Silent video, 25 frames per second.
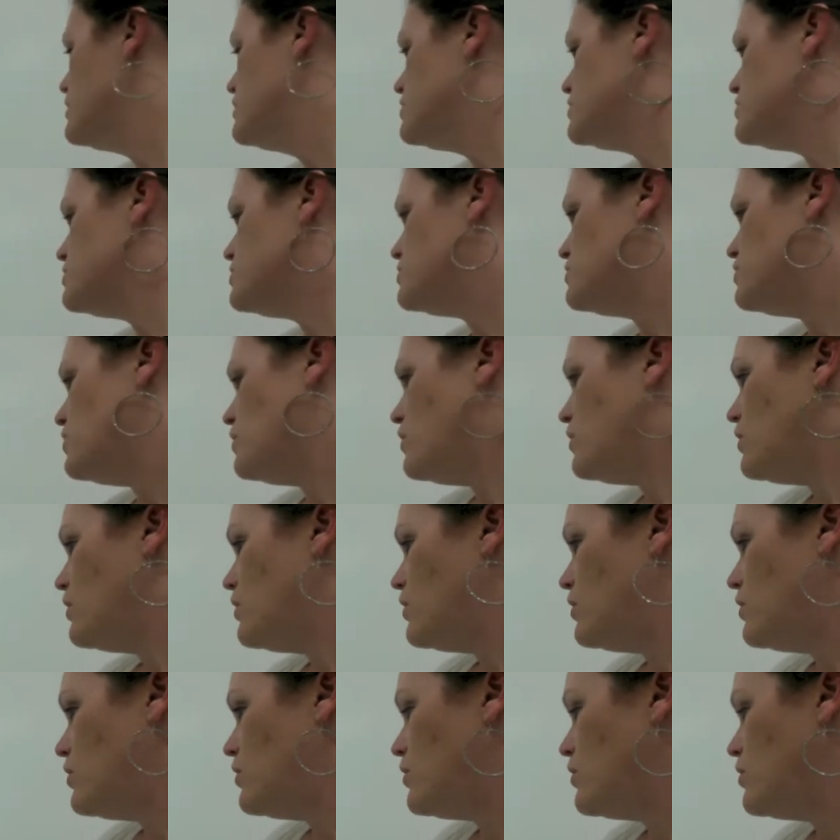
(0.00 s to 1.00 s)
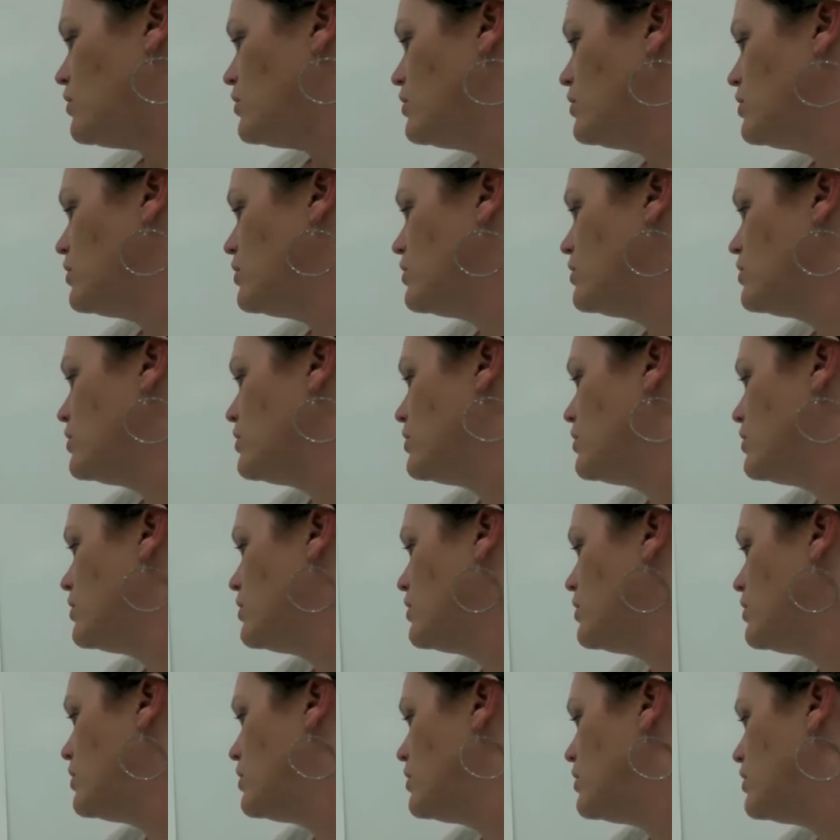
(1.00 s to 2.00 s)
So
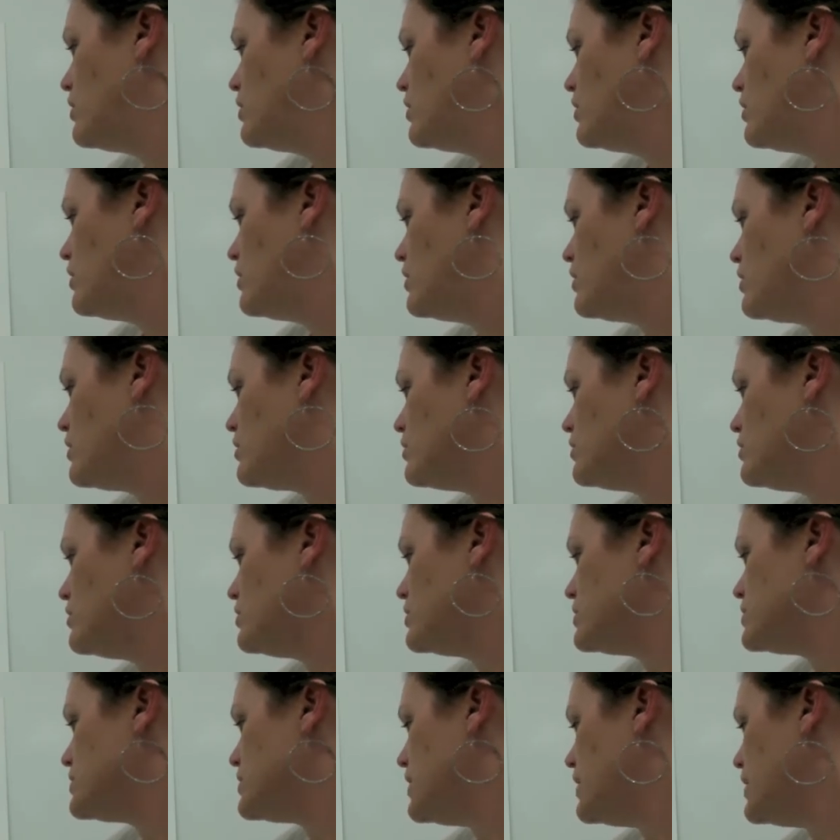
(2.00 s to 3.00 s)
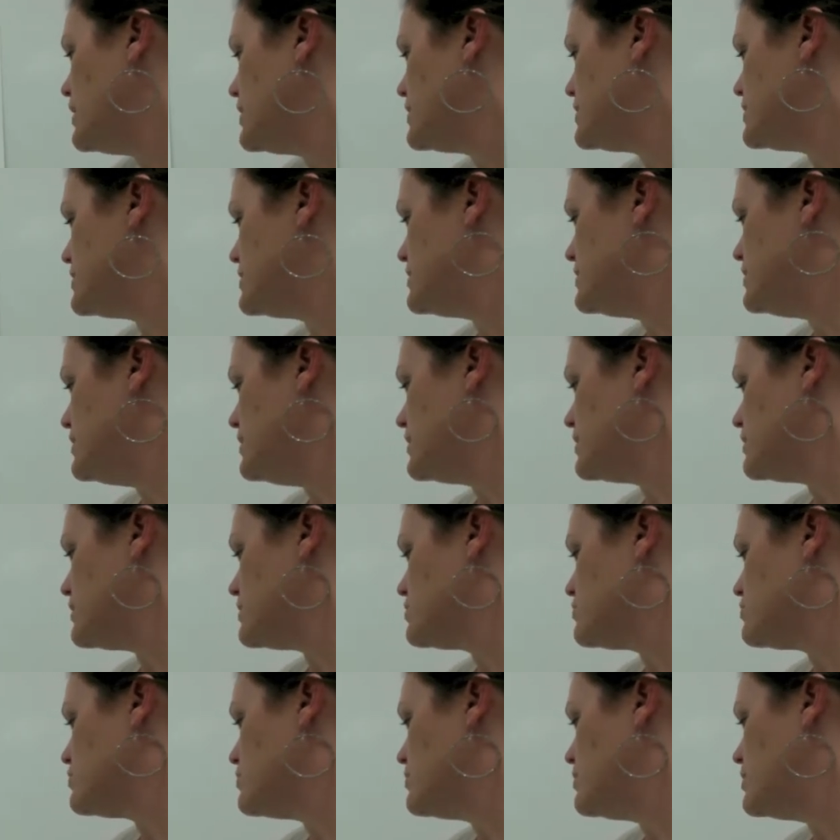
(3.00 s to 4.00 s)
looks like
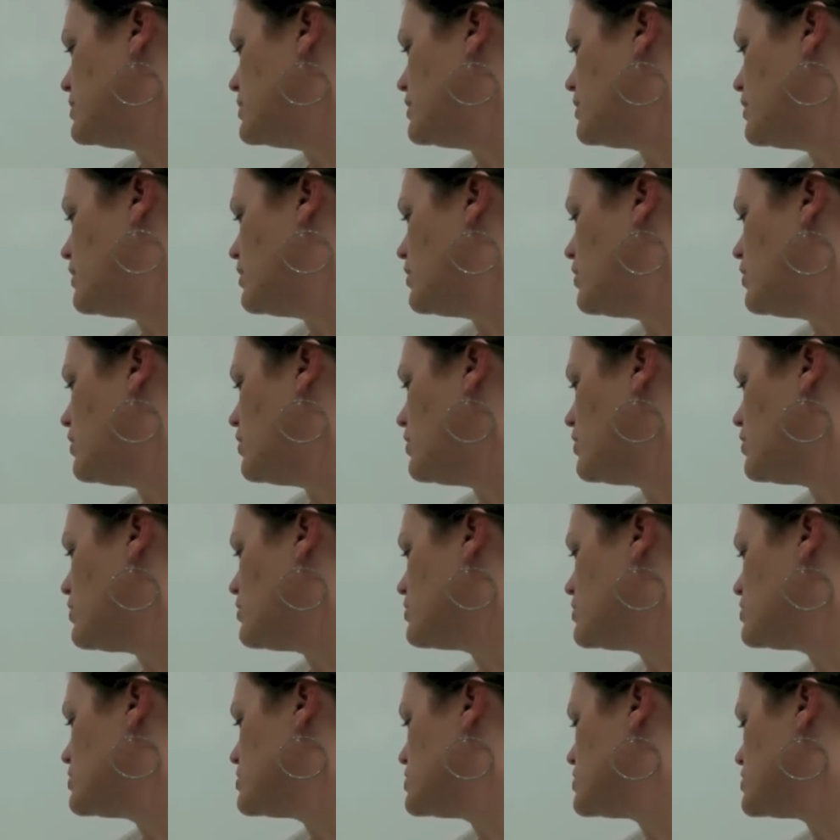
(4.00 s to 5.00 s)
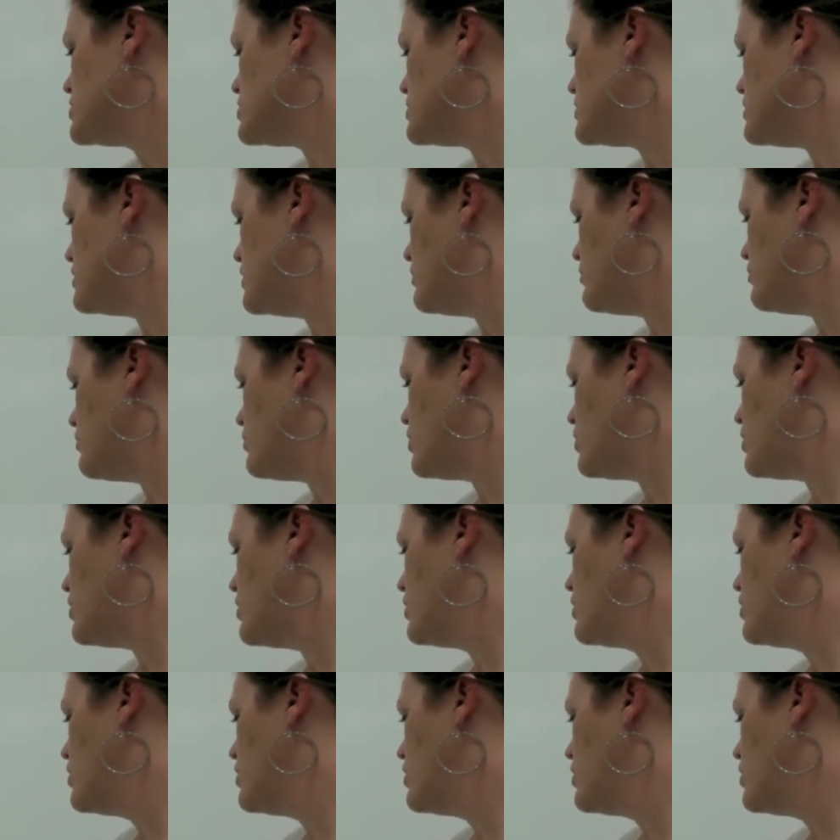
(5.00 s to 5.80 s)
6 would be the largest number.